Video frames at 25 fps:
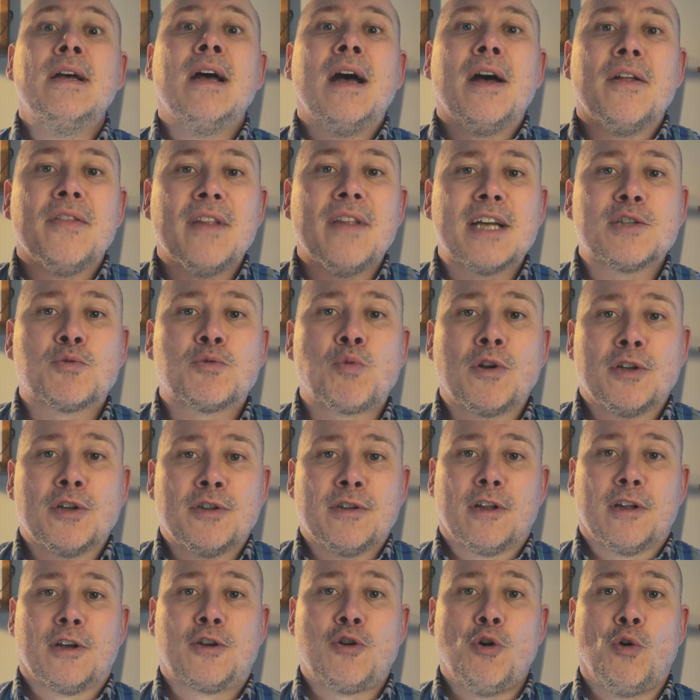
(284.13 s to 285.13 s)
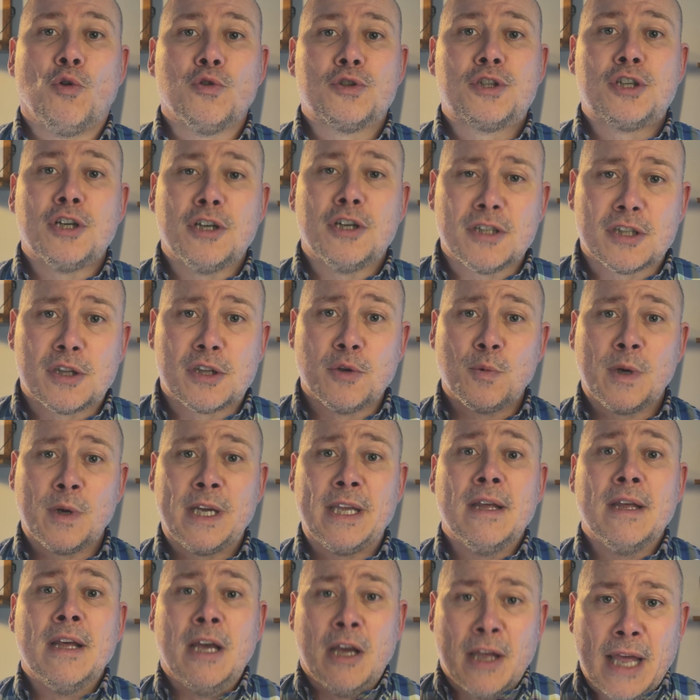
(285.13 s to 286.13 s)
And that's one of the cultures that
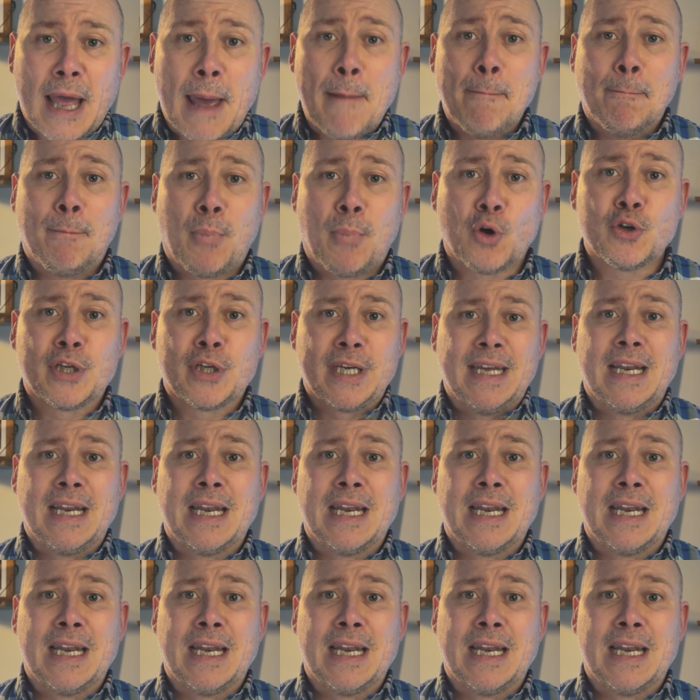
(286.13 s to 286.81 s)
we embody